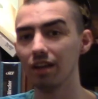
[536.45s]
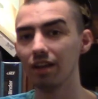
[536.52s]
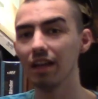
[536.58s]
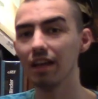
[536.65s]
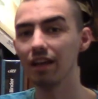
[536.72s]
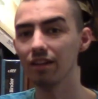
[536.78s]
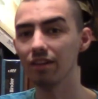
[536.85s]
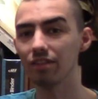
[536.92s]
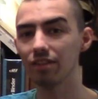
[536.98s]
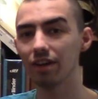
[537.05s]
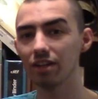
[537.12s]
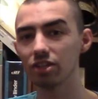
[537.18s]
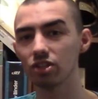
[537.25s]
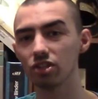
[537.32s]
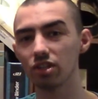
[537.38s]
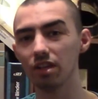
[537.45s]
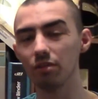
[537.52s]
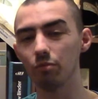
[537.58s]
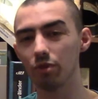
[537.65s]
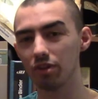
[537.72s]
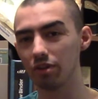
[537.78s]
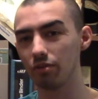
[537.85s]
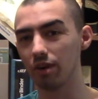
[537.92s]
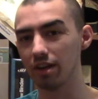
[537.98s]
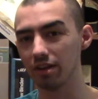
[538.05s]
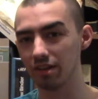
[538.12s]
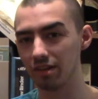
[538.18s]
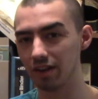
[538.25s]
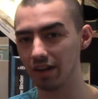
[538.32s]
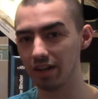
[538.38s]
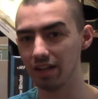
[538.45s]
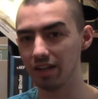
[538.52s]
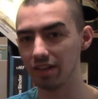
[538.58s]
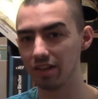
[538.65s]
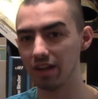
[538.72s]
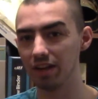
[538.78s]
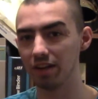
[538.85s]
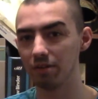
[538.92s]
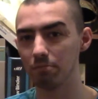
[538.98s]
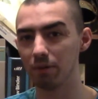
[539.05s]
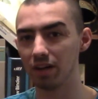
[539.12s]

and such, it was a great design, he stated,